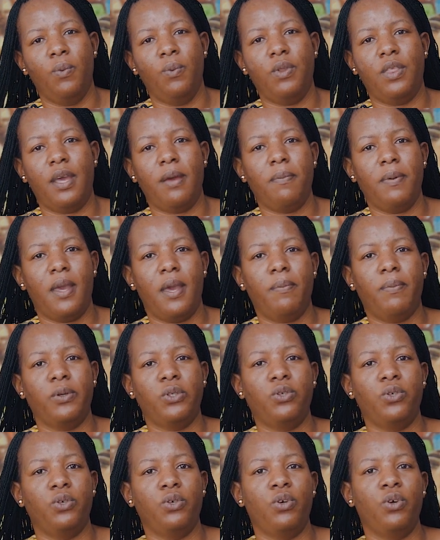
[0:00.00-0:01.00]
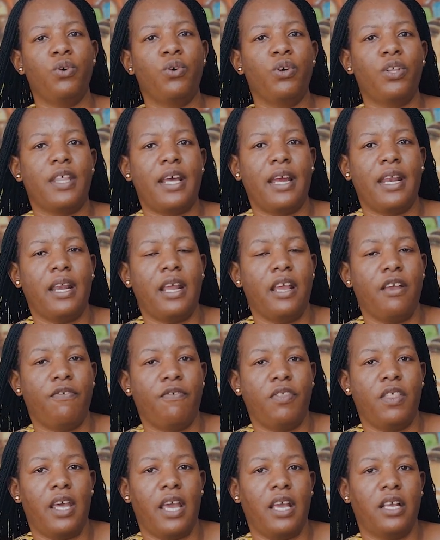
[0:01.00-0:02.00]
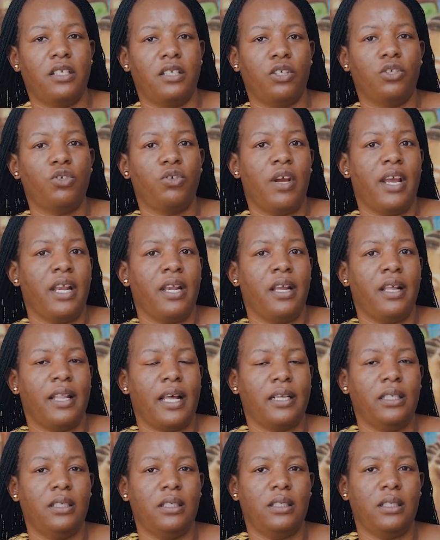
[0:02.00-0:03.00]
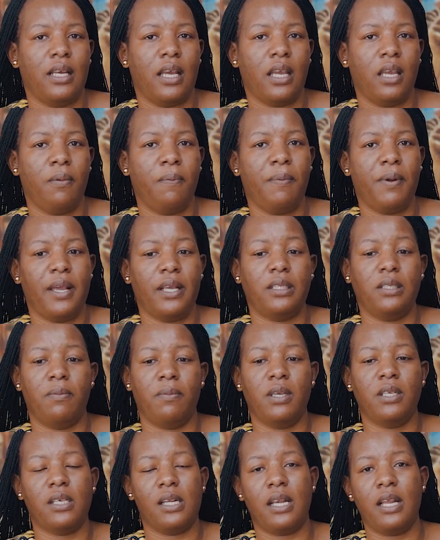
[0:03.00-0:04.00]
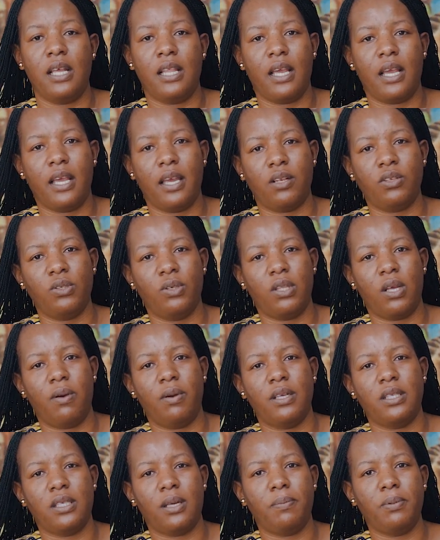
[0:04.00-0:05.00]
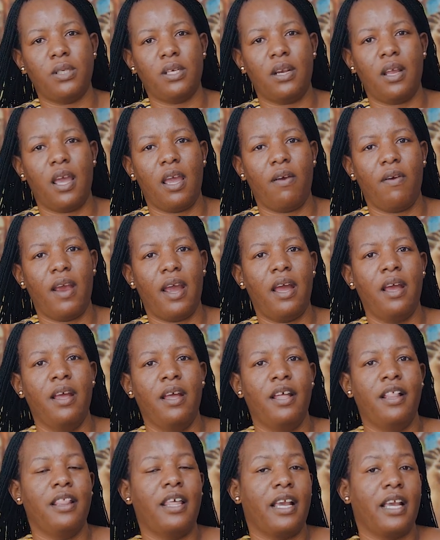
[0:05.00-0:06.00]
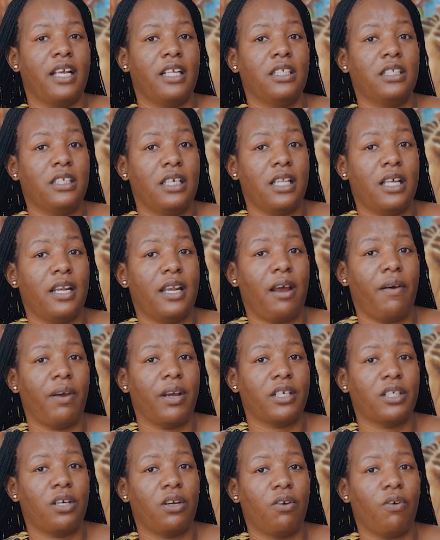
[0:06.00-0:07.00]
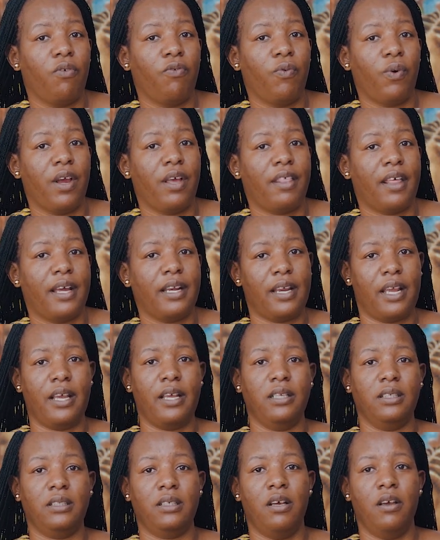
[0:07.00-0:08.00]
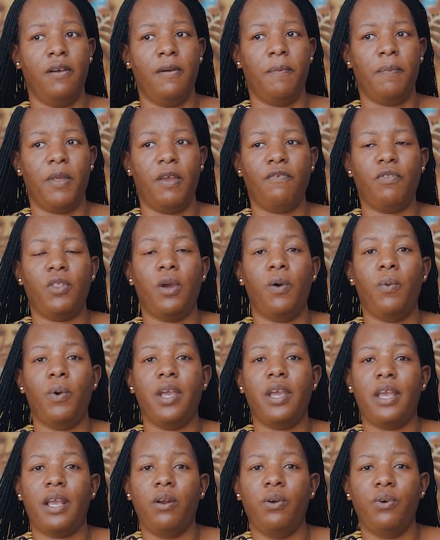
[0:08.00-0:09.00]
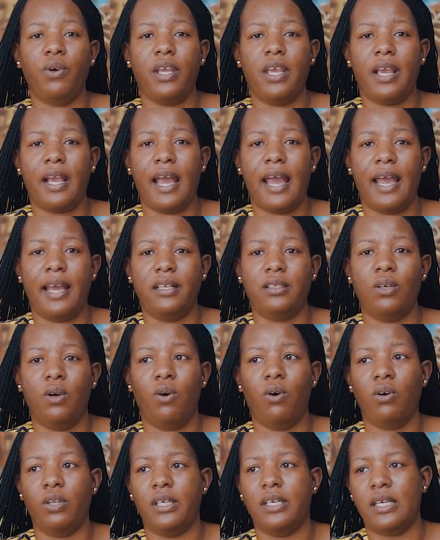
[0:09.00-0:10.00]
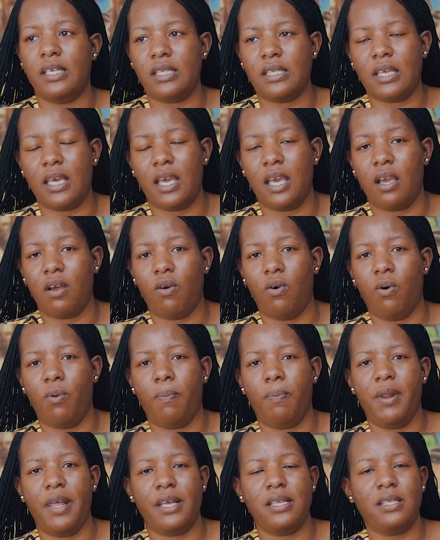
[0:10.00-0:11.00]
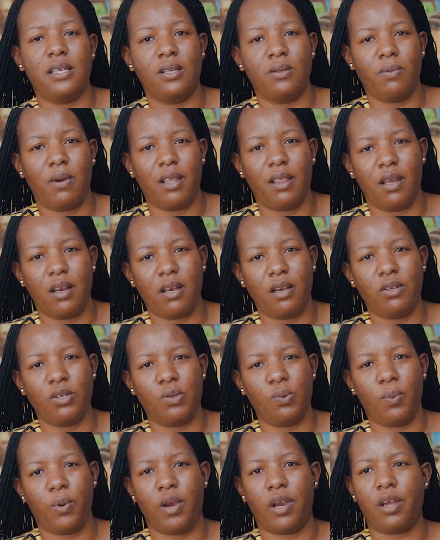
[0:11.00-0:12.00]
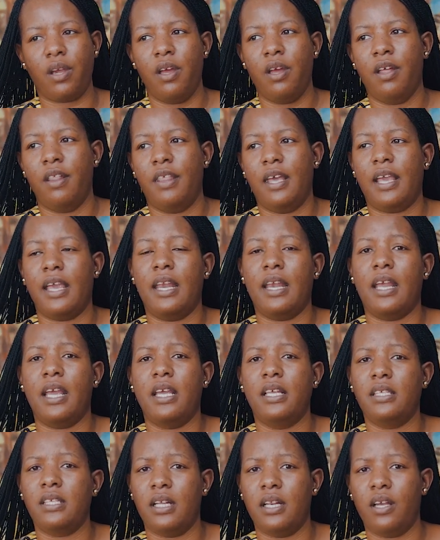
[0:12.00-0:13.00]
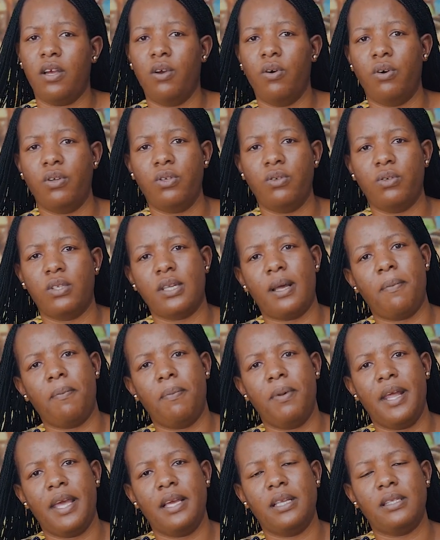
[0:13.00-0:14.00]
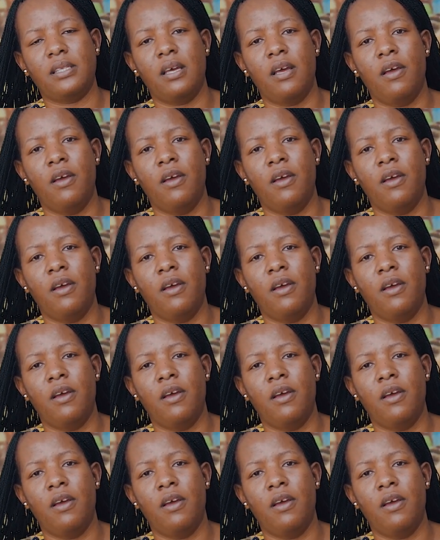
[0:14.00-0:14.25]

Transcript: Would they be able to know that if there is a training that is taking place, immediately they get to the reception area, they can see the direction of where that is? If they're looking at hot desking or places where they need to work, they can easily go to some place.